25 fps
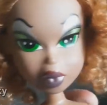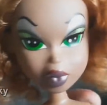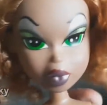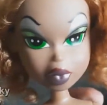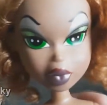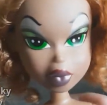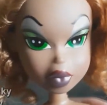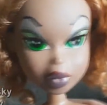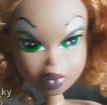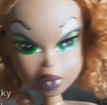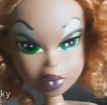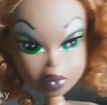
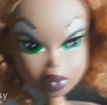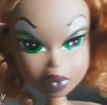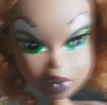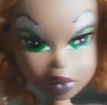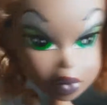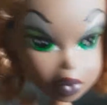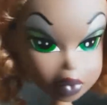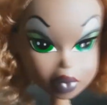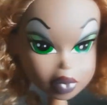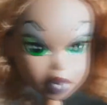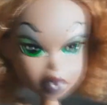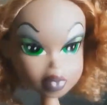brilliant
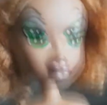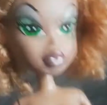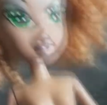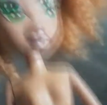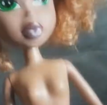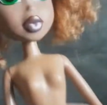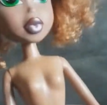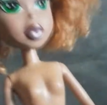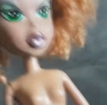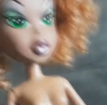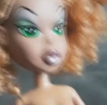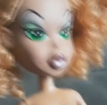quality. And
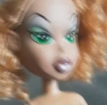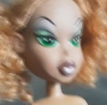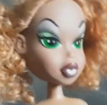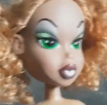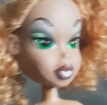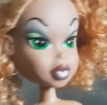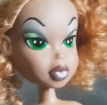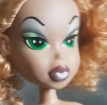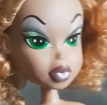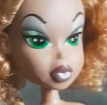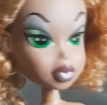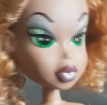this
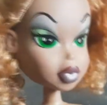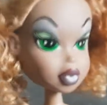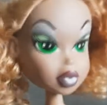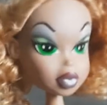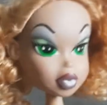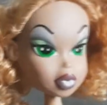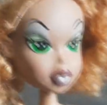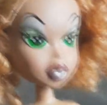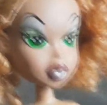doll, as just an